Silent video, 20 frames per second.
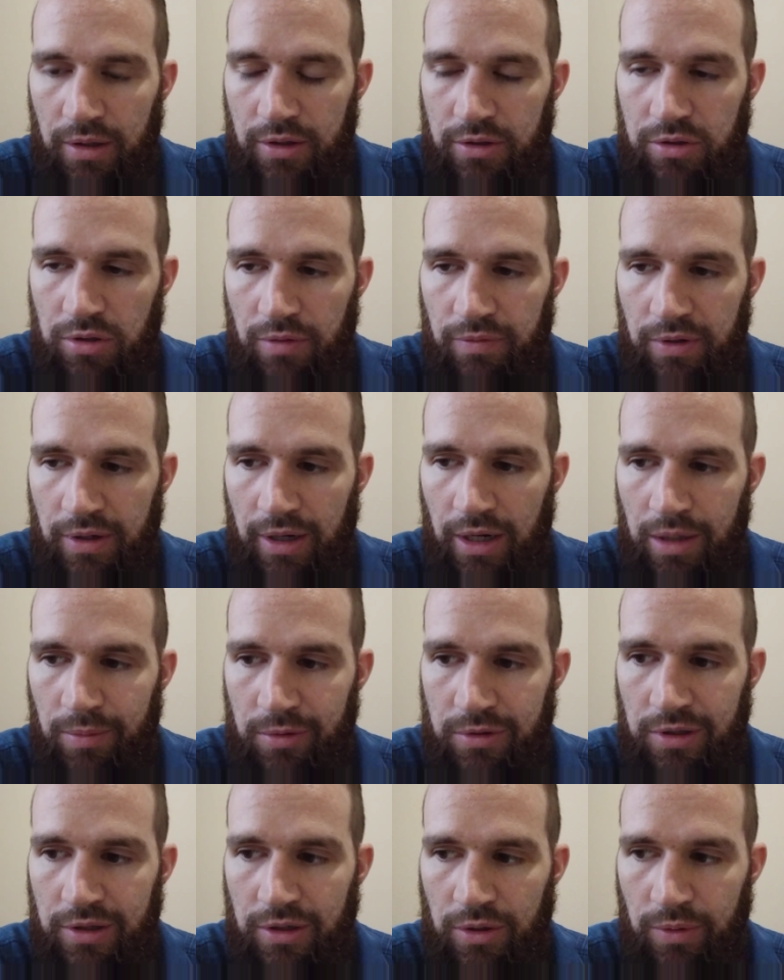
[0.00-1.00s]
So if you're not
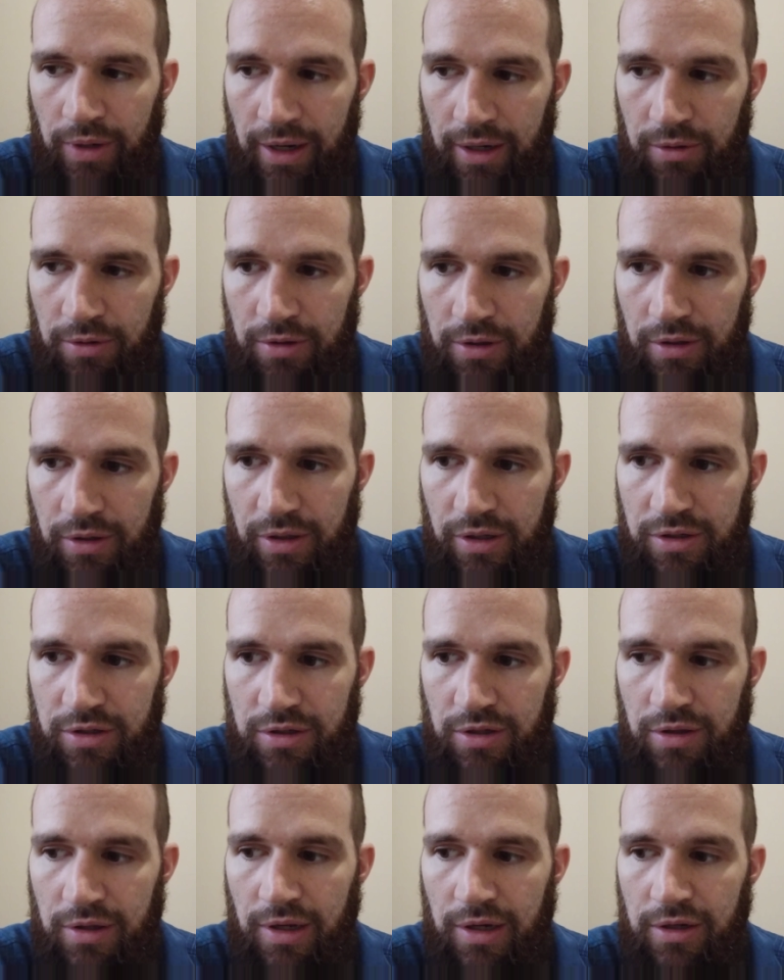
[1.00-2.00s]
able to interact with the
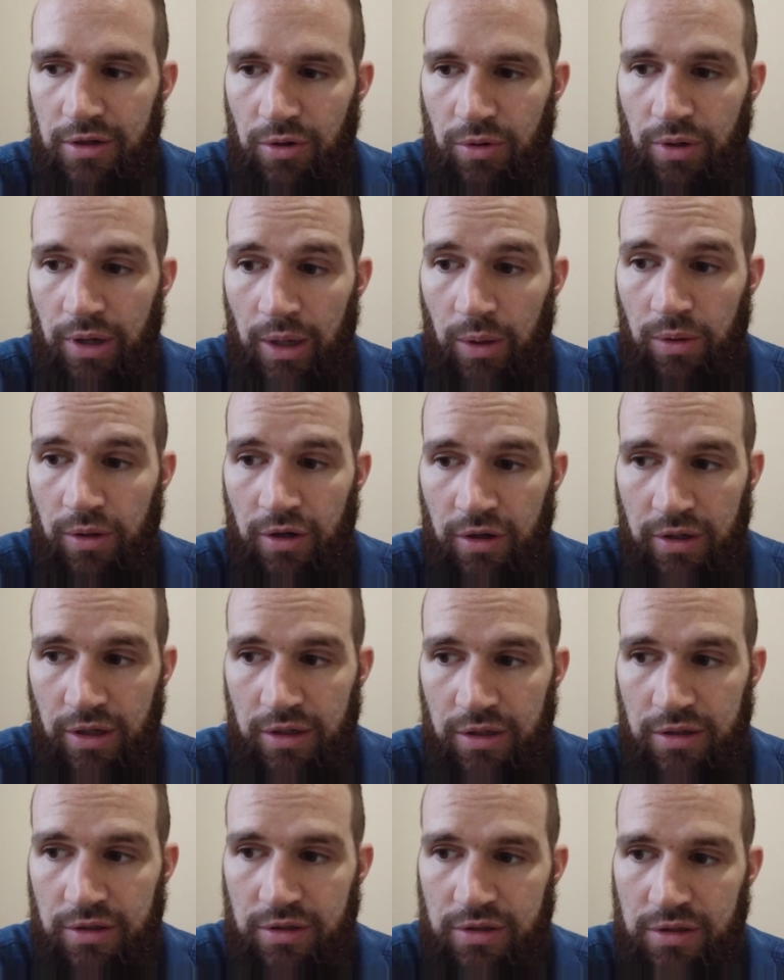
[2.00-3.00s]
list, then you don't know how long
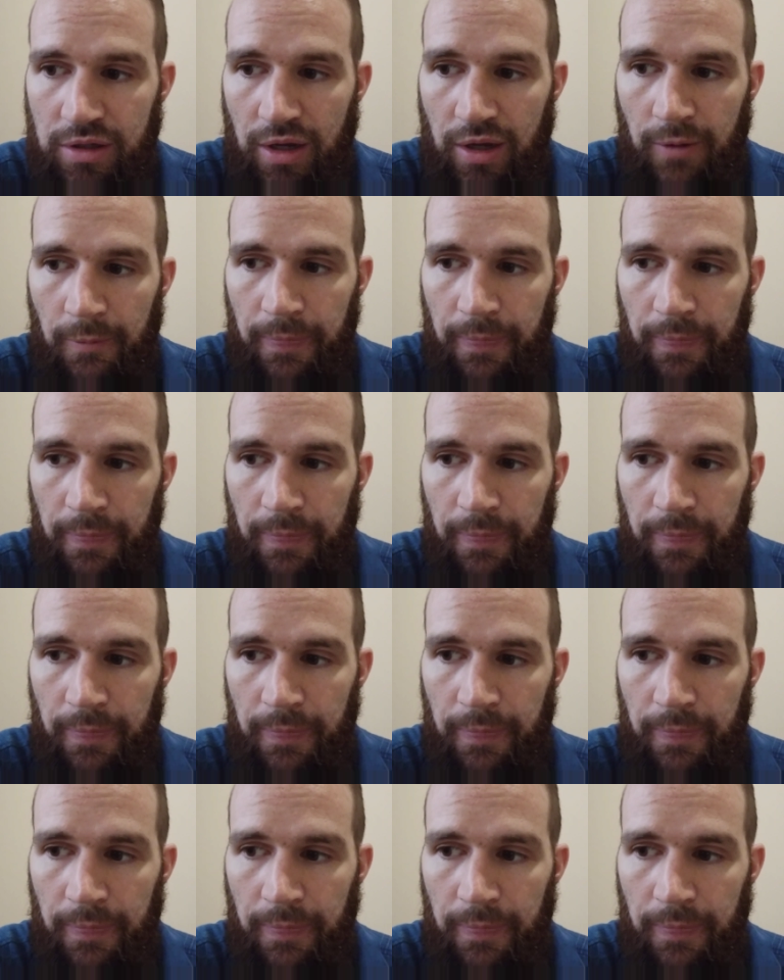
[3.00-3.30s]
it is.